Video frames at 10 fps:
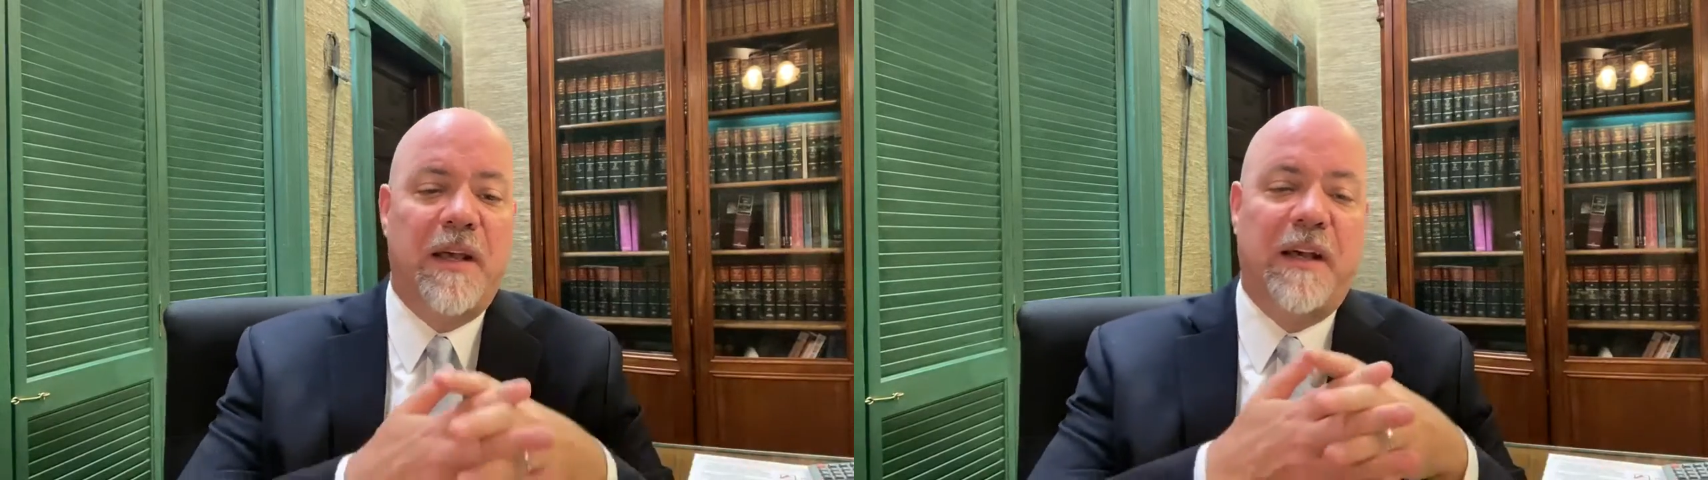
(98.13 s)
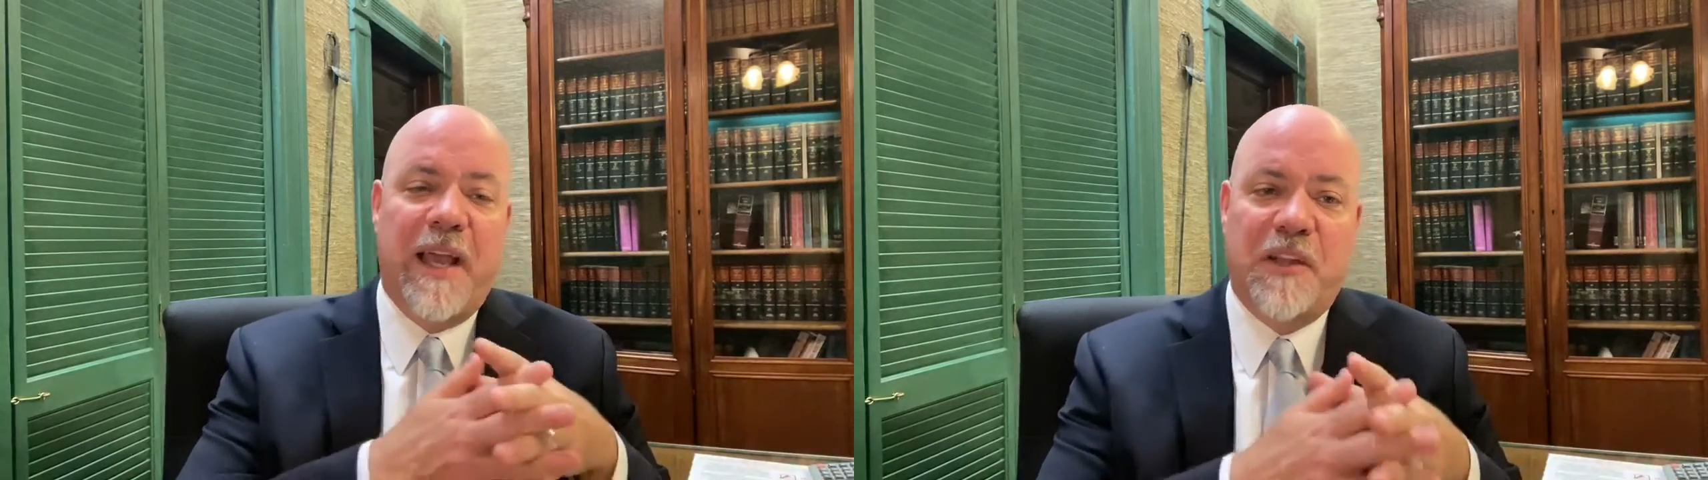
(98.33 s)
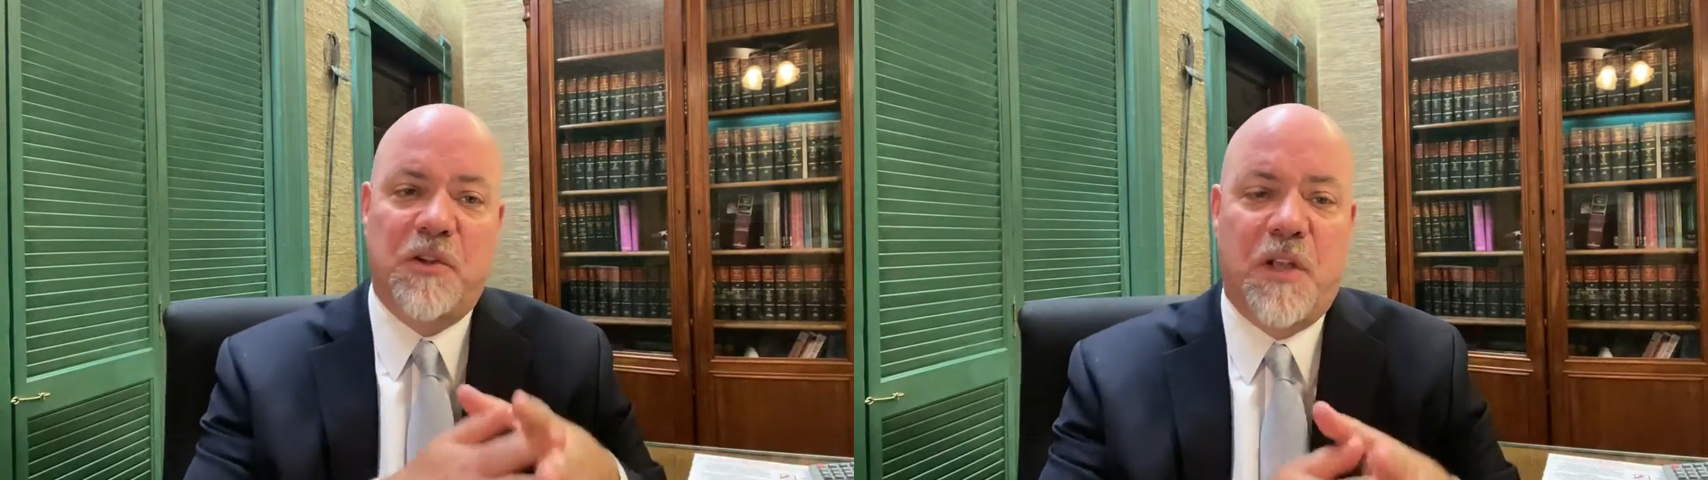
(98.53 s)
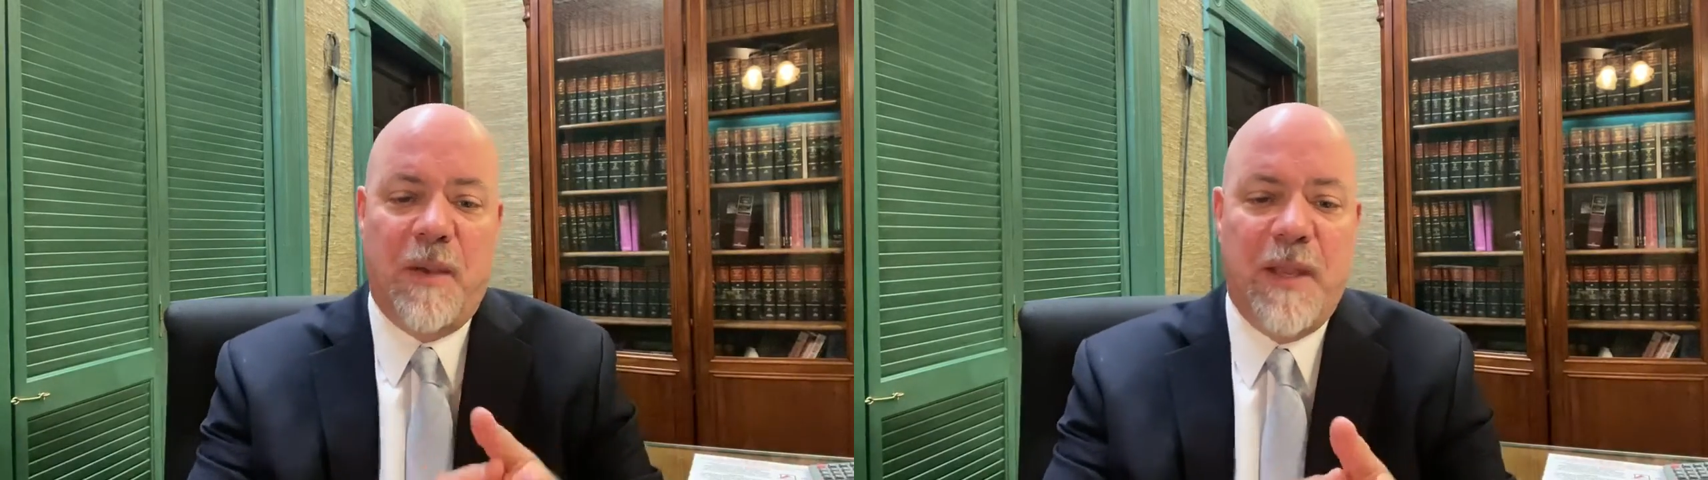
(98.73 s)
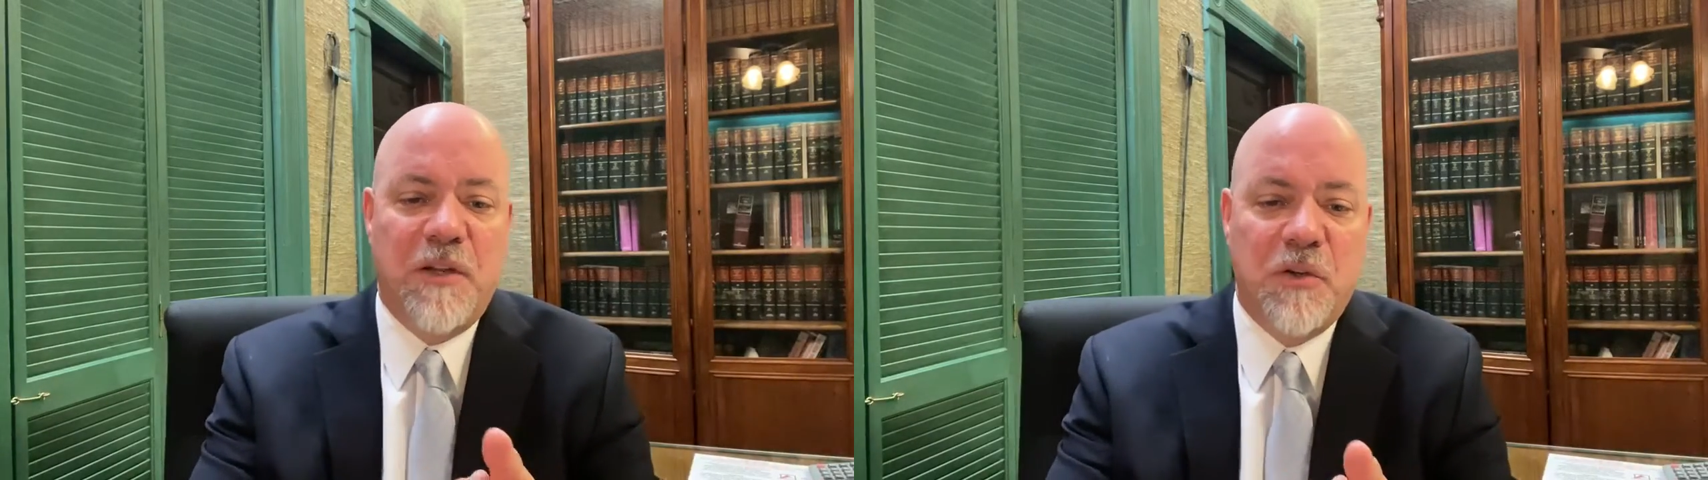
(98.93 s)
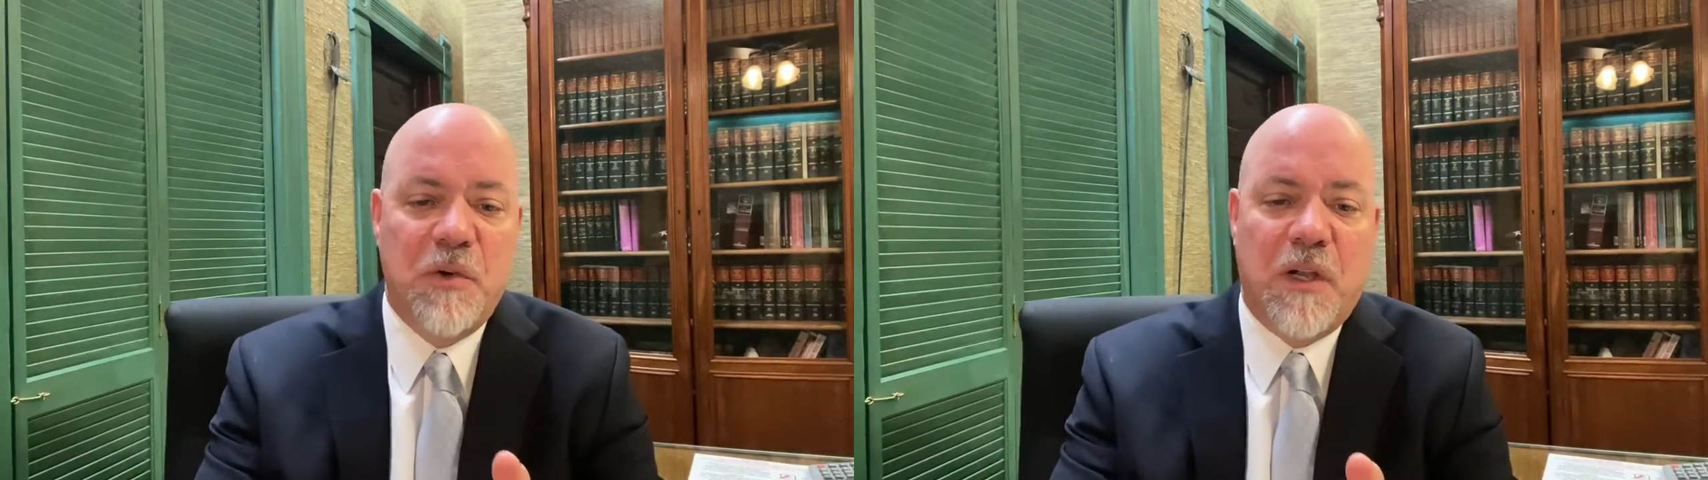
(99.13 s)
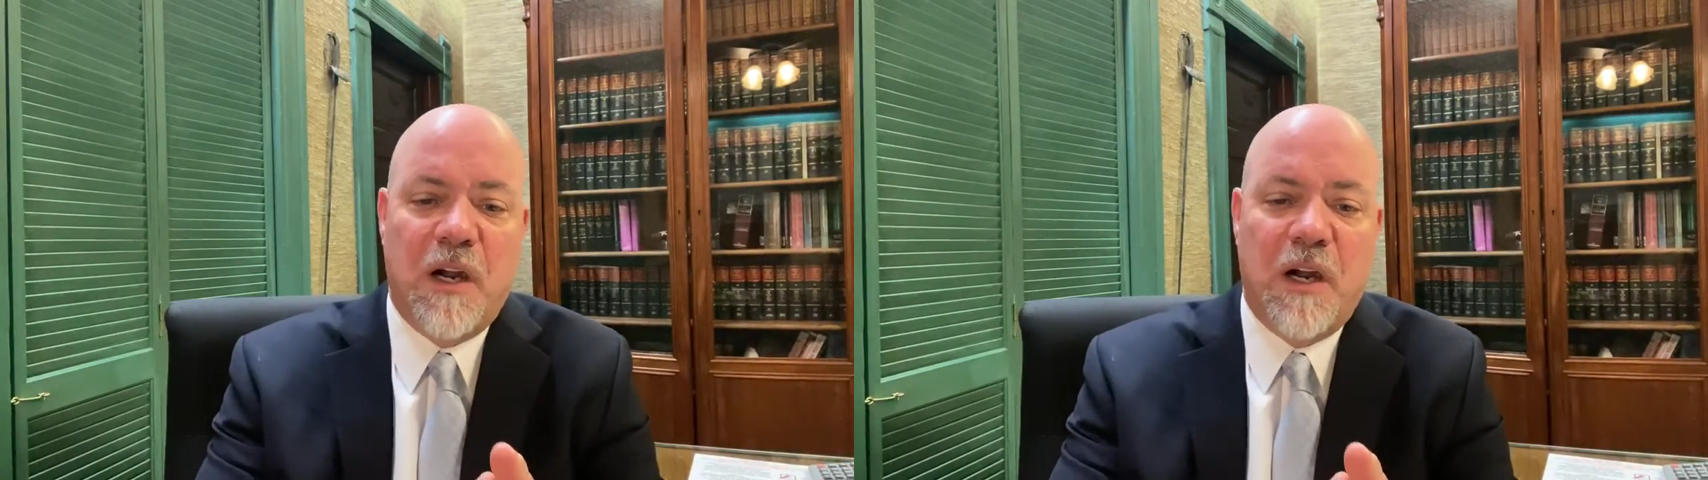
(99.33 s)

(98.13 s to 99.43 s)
As you come into a